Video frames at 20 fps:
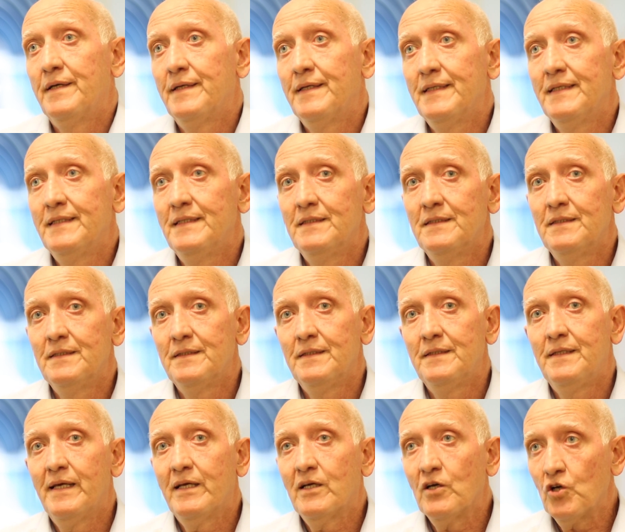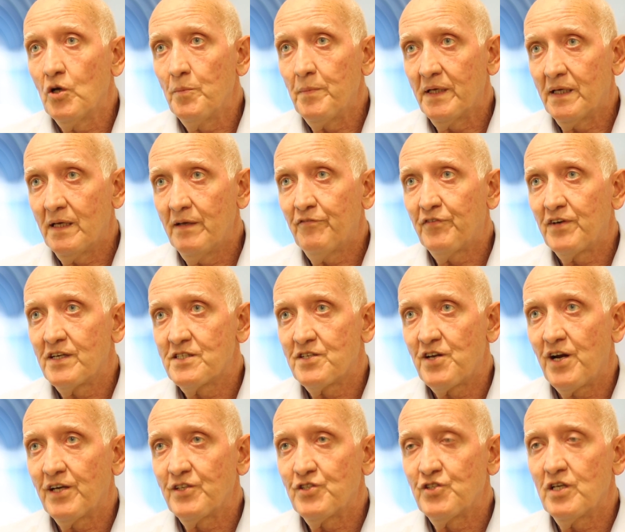The economic
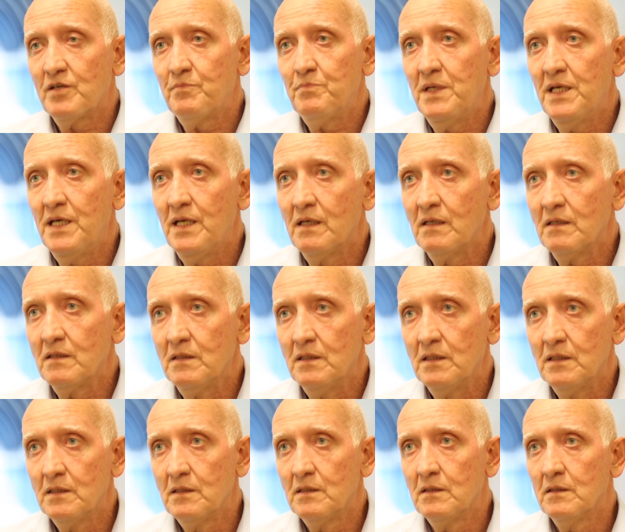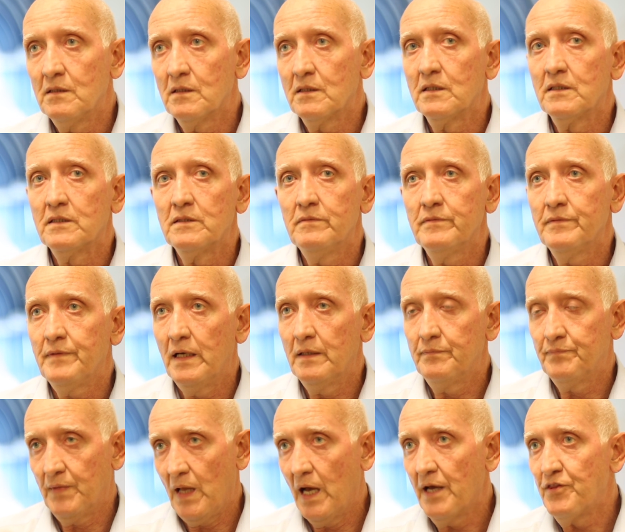infrastructure, meaning
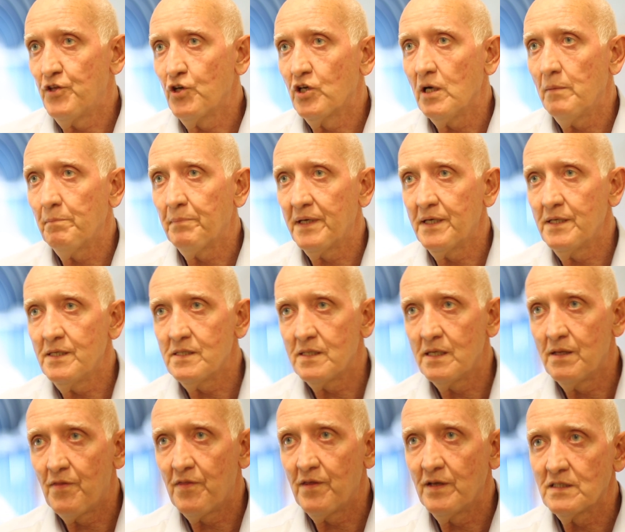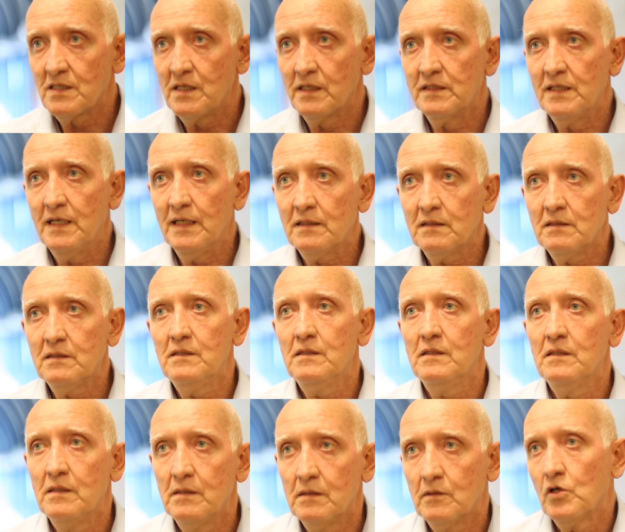IT companies and things like that?
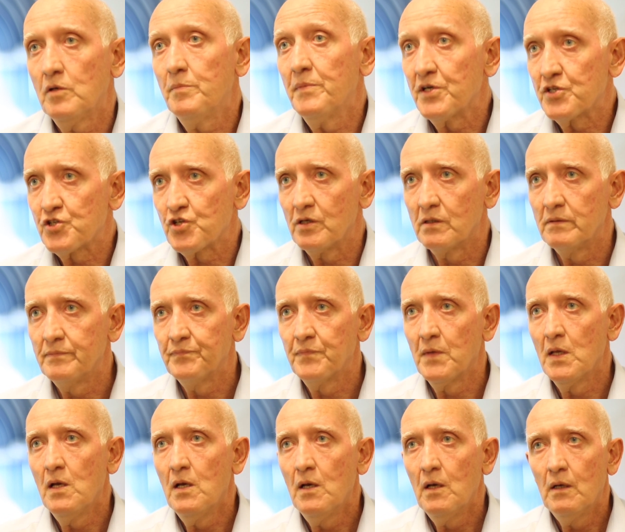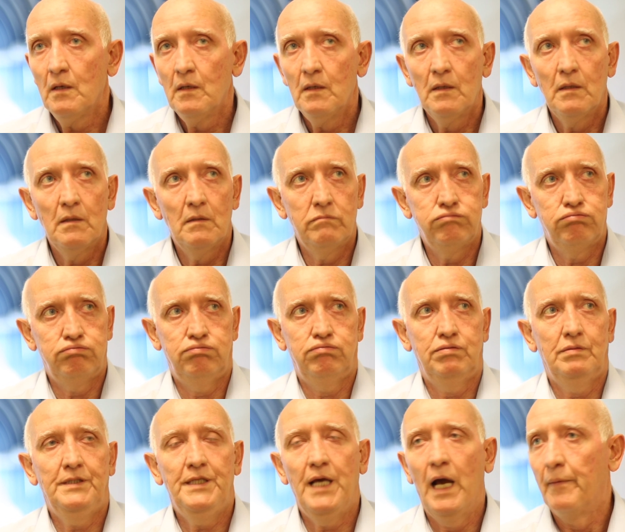Commercial?
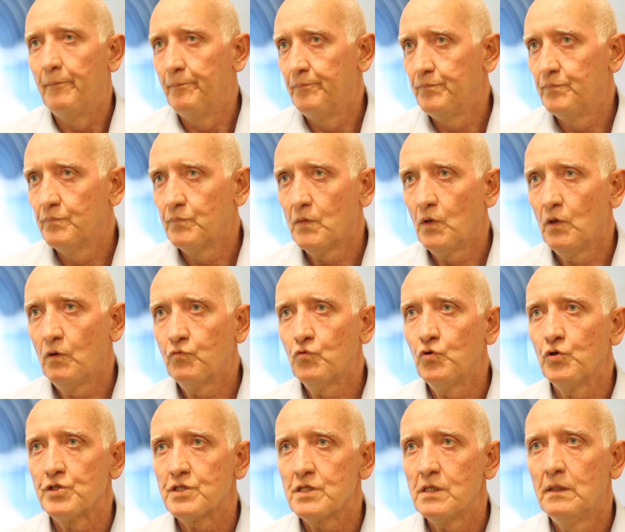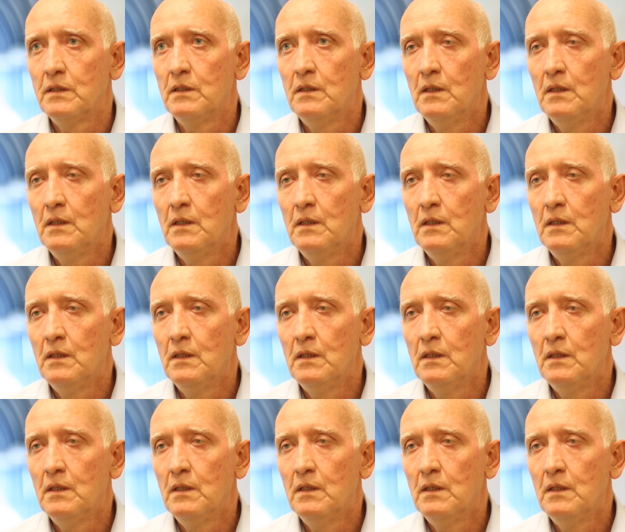Yeah, of course.